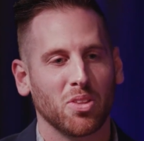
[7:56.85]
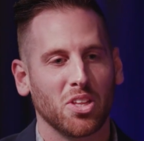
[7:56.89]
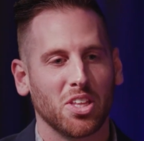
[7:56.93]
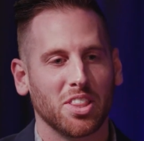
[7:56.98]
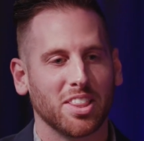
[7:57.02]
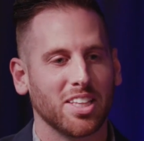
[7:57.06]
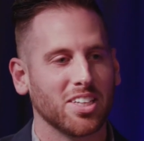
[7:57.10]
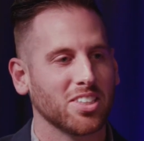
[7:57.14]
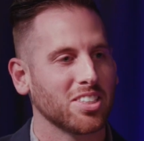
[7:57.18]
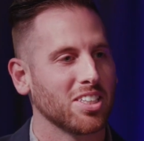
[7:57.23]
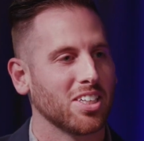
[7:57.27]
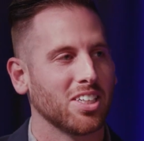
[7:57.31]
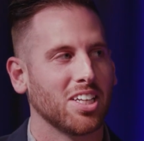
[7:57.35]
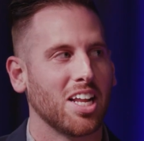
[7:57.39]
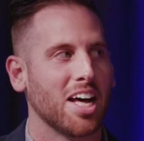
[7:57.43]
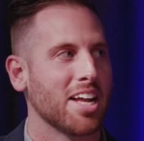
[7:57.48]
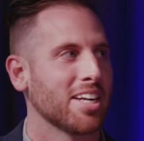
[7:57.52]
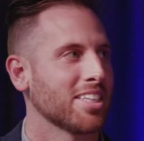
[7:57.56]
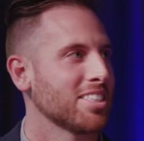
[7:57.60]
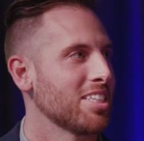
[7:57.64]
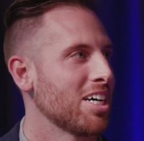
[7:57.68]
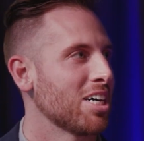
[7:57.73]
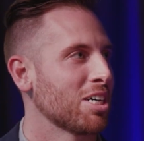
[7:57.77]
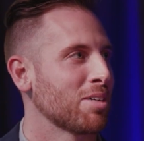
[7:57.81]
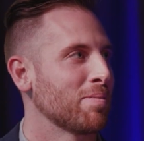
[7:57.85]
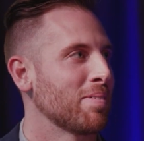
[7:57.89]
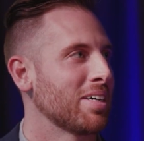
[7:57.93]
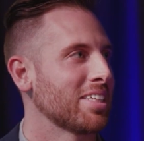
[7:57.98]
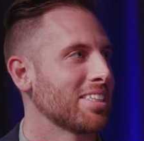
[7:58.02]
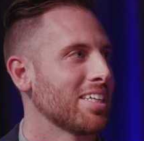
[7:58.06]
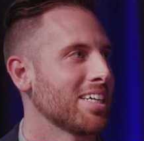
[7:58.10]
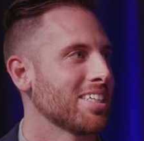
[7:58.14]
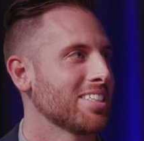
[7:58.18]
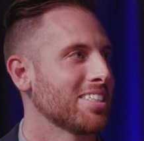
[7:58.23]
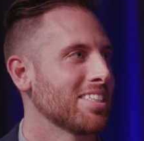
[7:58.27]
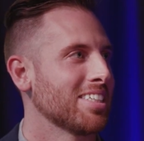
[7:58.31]
There's a lot of talk about
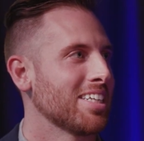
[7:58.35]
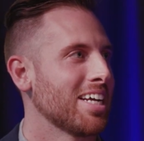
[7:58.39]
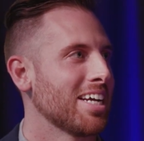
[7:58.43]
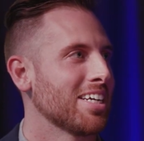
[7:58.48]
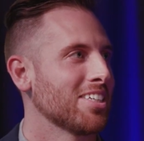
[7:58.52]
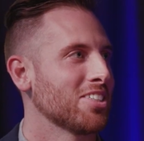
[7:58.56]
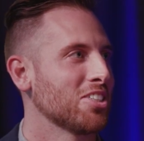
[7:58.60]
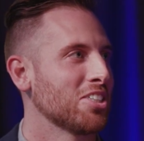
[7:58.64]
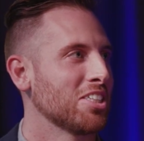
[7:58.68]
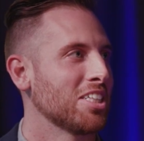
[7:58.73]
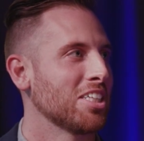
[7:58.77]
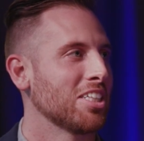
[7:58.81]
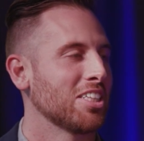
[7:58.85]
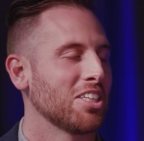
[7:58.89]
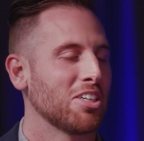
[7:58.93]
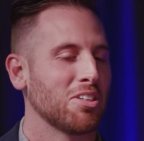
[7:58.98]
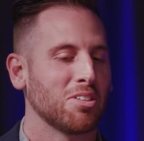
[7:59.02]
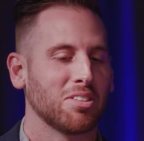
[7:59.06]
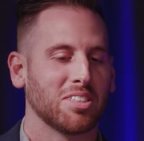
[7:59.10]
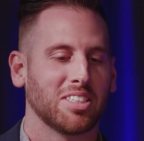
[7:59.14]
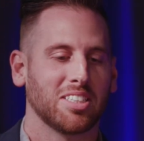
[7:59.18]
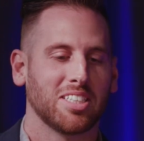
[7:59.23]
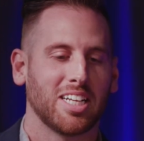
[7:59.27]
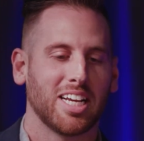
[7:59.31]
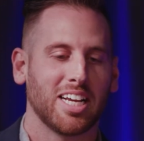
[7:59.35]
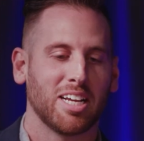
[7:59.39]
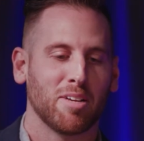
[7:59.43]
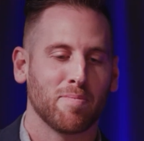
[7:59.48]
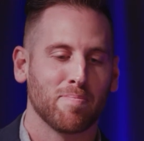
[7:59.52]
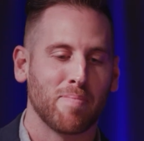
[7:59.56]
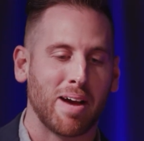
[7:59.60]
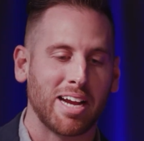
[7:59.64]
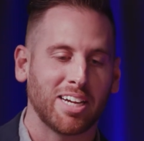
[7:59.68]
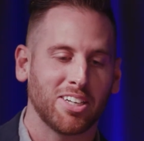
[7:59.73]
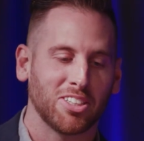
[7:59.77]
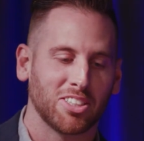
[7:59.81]
that today. So
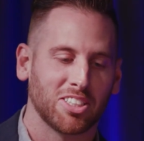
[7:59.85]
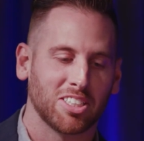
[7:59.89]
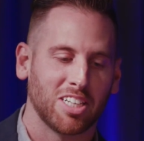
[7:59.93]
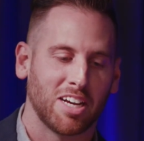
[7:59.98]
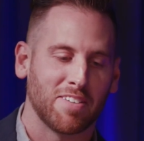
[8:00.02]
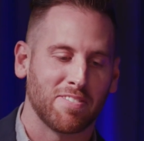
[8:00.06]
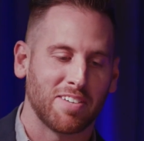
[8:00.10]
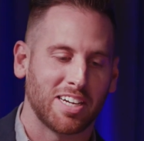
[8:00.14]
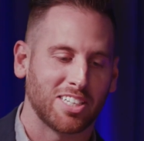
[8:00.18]
Microsoft